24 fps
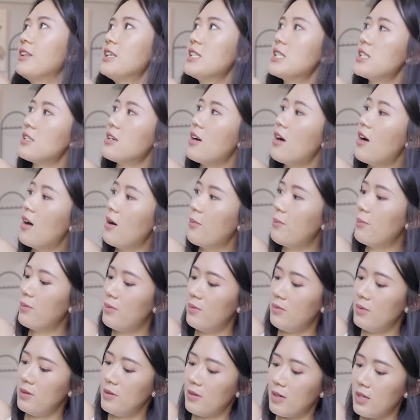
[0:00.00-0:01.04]
this top.
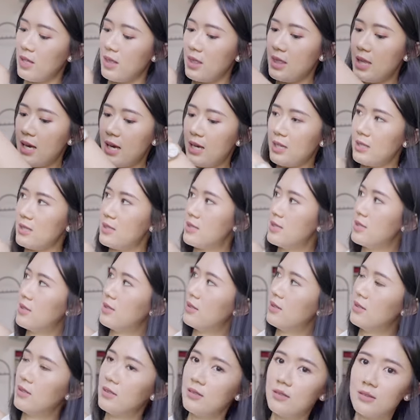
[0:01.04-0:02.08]
Look at
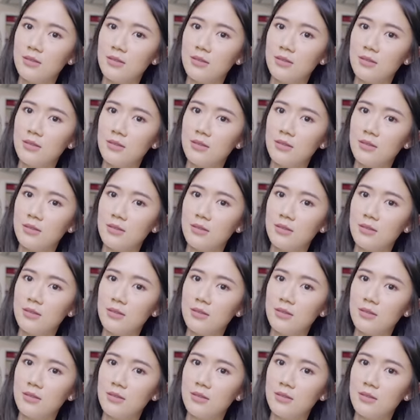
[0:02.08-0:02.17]
that.